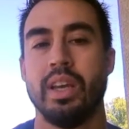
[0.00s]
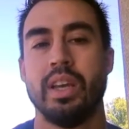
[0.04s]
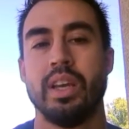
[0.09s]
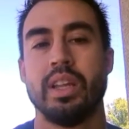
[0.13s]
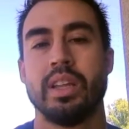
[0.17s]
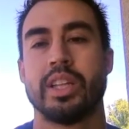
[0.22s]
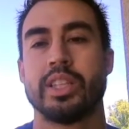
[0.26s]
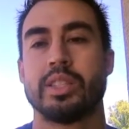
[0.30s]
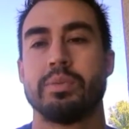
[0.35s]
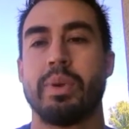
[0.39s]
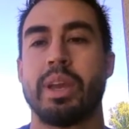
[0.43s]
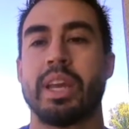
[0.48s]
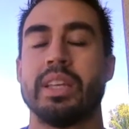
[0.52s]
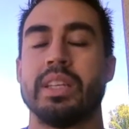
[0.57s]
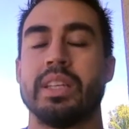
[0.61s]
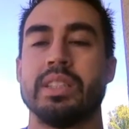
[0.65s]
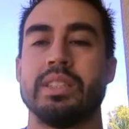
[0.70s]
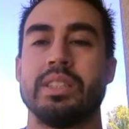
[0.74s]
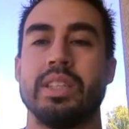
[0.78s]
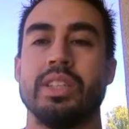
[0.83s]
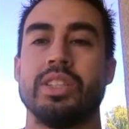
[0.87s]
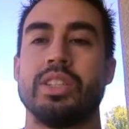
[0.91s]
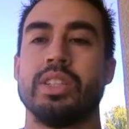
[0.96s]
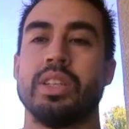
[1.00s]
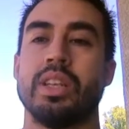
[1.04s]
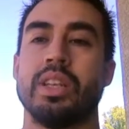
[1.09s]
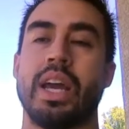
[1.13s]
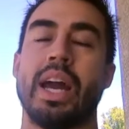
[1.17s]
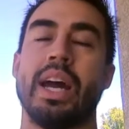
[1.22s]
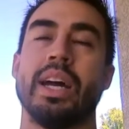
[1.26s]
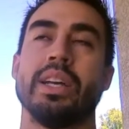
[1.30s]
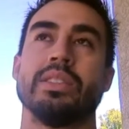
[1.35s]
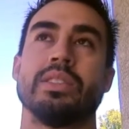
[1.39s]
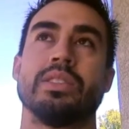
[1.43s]
Let's make a decision
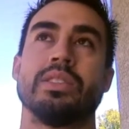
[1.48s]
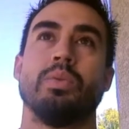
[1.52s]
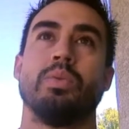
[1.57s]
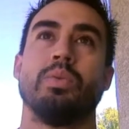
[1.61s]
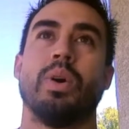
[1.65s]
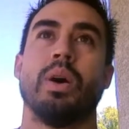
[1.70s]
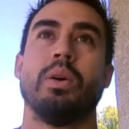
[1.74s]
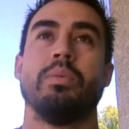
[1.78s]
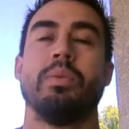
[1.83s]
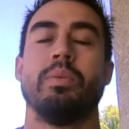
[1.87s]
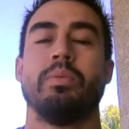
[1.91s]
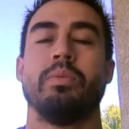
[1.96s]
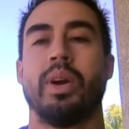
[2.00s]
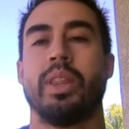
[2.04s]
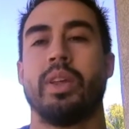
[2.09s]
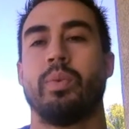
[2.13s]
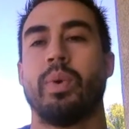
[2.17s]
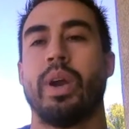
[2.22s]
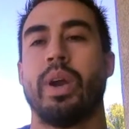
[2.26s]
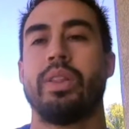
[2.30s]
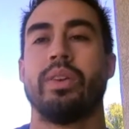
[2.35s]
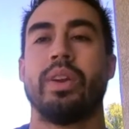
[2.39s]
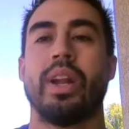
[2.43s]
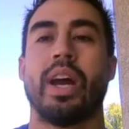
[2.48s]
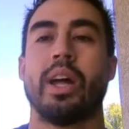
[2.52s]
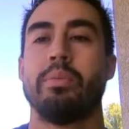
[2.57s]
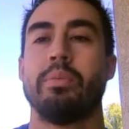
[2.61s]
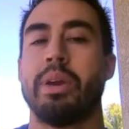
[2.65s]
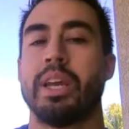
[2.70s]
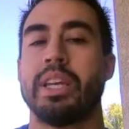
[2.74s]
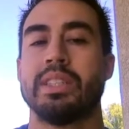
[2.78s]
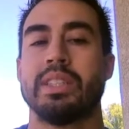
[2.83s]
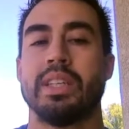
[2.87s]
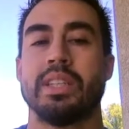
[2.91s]
as to what whether whether or not it
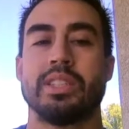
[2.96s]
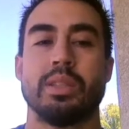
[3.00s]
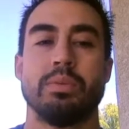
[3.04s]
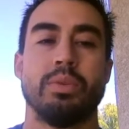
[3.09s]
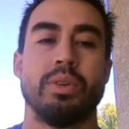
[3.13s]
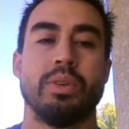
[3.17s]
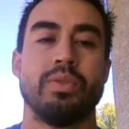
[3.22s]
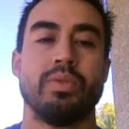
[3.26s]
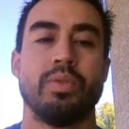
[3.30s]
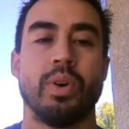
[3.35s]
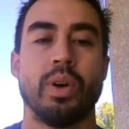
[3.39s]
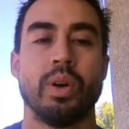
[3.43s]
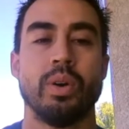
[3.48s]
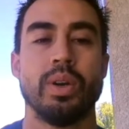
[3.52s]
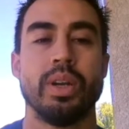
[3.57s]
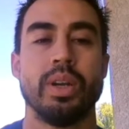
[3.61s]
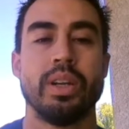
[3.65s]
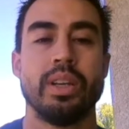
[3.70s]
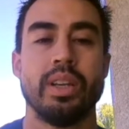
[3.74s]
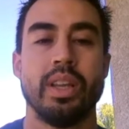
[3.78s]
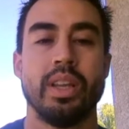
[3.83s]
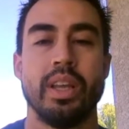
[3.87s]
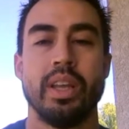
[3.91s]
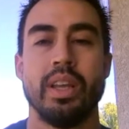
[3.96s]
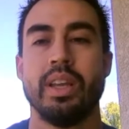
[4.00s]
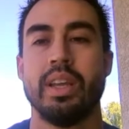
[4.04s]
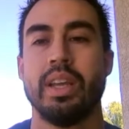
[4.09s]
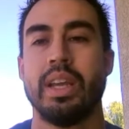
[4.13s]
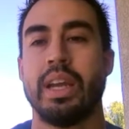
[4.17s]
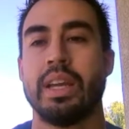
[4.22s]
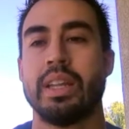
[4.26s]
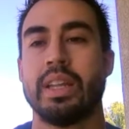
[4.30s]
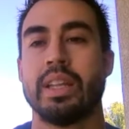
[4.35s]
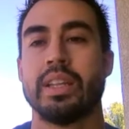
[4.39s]
makes sense to move forward.
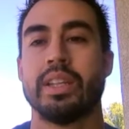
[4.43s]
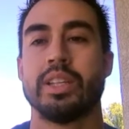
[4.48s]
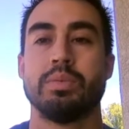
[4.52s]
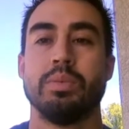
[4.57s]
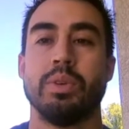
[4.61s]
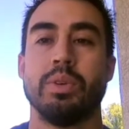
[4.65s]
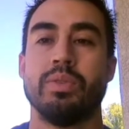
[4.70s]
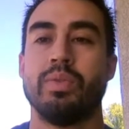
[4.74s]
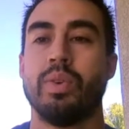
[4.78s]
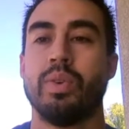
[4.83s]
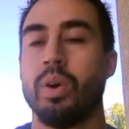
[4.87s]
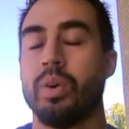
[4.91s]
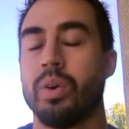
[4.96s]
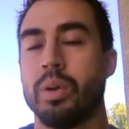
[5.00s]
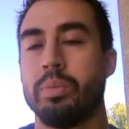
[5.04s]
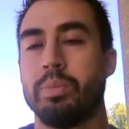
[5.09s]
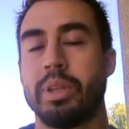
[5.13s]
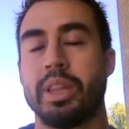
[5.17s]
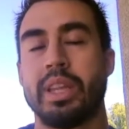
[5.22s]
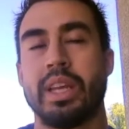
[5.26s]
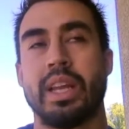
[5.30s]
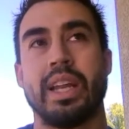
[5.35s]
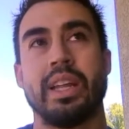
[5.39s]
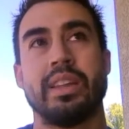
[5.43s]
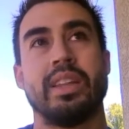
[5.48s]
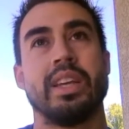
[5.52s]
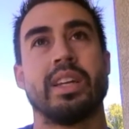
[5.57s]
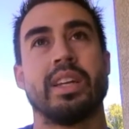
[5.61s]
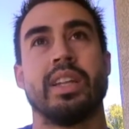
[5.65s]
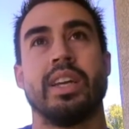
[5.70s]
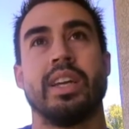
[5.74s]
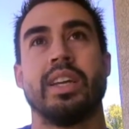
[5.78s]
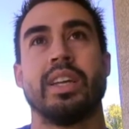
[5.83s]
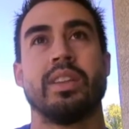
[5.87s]
And then let's move forward. But then I
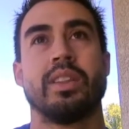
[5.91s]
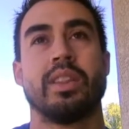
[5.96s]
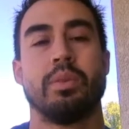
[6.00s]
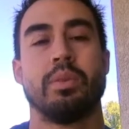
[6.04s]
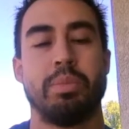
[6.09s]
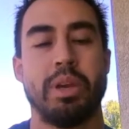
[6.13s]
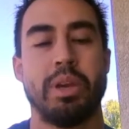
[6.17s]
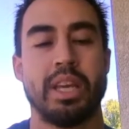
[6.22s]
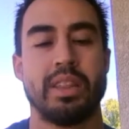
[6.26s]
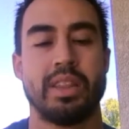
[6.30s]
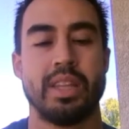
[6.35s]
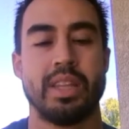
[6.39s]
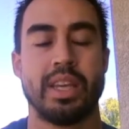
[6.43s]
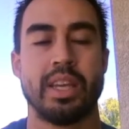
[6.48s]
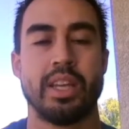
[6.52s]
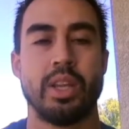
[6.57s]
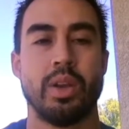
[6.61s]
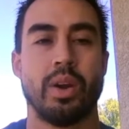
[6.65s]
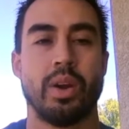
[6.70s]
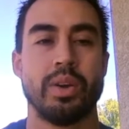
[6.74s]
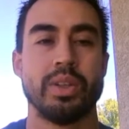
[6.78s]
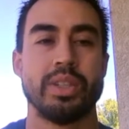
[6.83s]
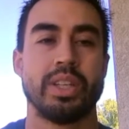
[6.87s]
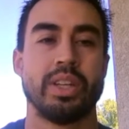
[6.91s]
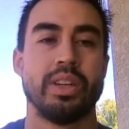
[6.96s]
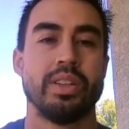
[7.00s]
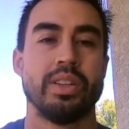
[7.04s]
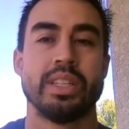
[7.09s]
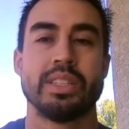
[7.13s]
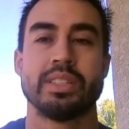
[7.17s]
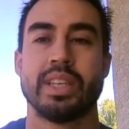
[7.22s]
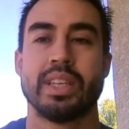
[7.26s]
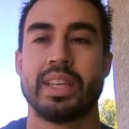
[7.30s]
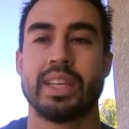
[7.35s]
think like the big thing, and you always hear
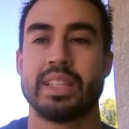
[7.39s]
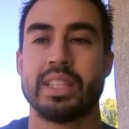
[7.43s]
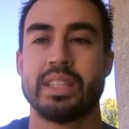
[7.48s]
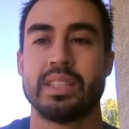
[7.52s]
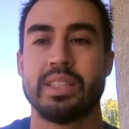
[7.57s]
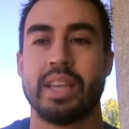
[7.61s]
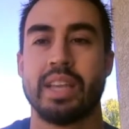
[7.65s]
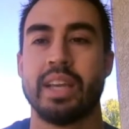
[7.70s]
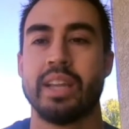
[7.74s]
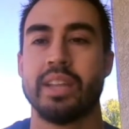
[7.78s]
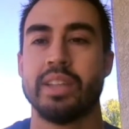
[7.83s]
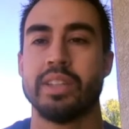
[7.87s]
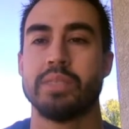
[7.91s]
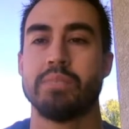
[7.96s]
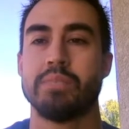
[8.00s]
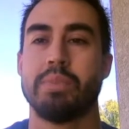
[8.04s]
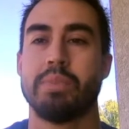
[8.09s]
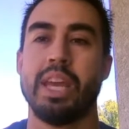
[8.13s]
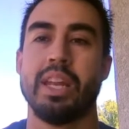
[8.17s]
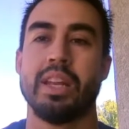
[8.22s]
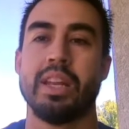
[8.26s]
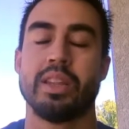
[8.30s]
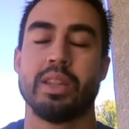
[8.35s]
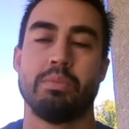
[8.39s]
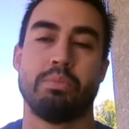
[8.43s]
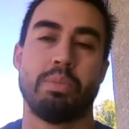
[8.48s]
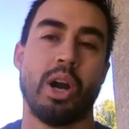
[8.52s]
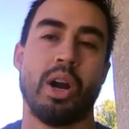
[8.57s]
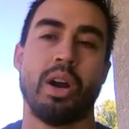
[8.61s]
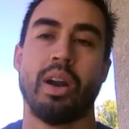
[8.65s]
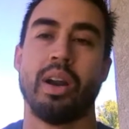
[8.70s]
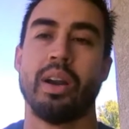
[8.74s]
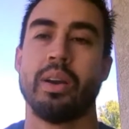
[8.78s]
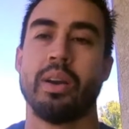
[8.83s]
this, like the sale is made in the
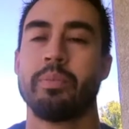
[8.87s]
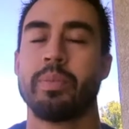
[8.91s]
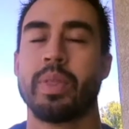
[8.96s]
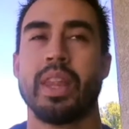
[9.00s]
bar.